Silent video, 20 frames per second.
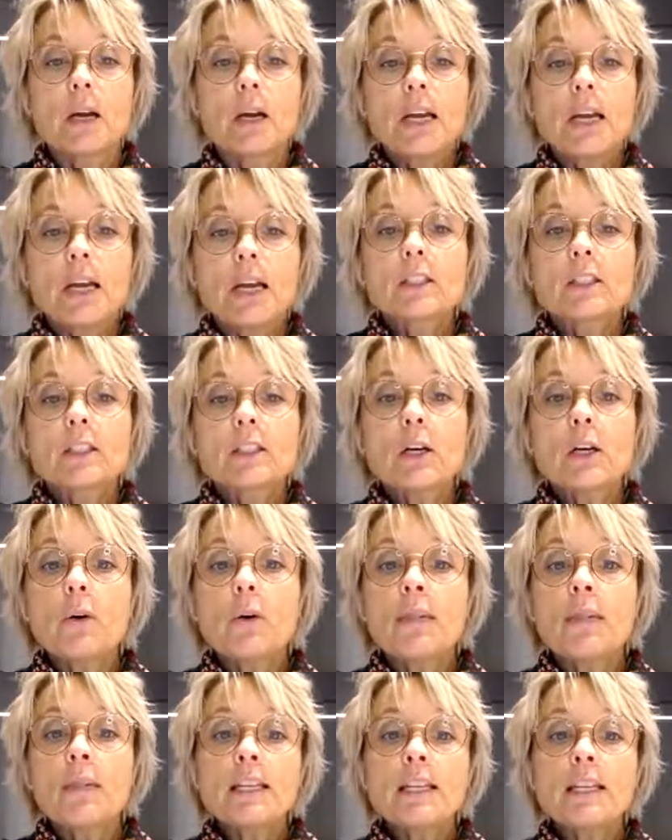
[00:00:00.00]
So,
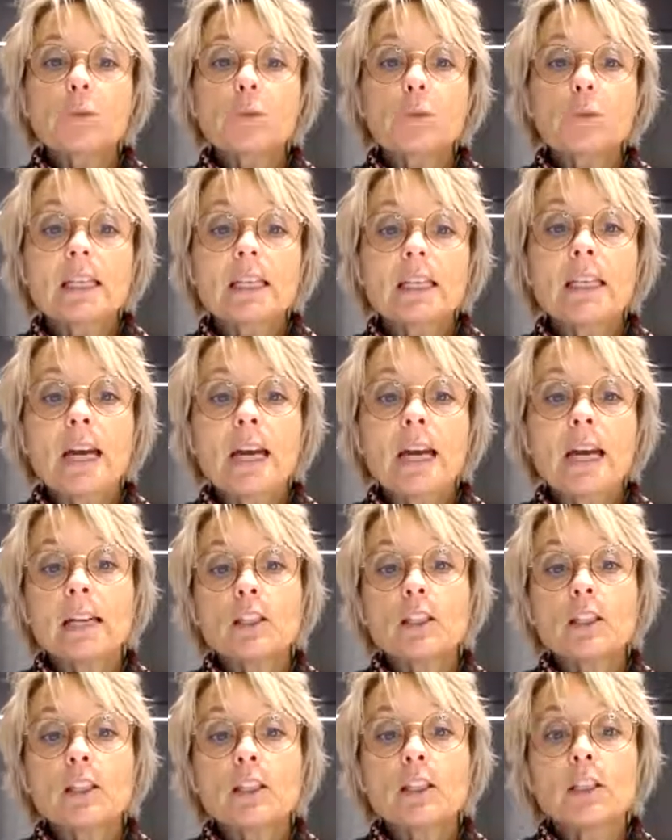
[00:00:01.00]
this week, as
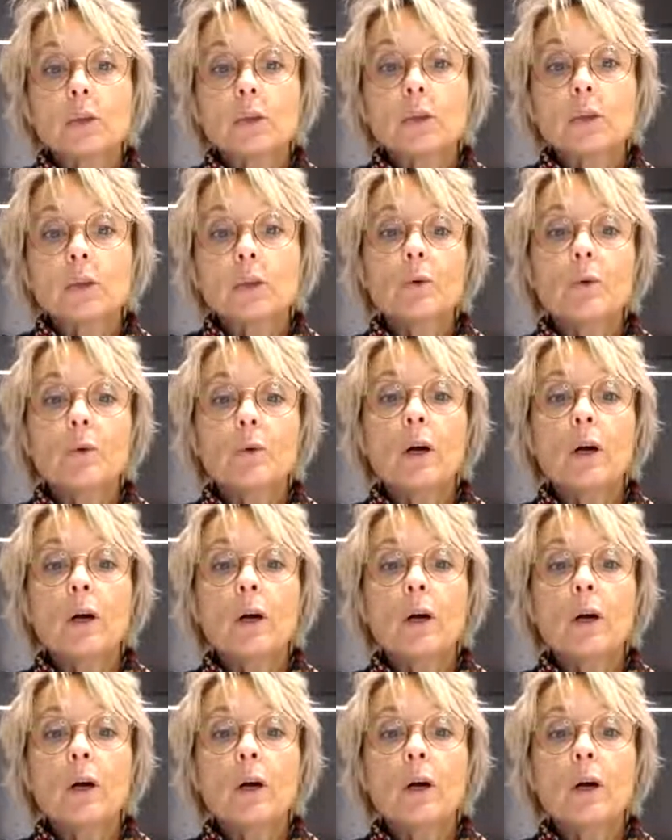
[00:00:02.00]
you know,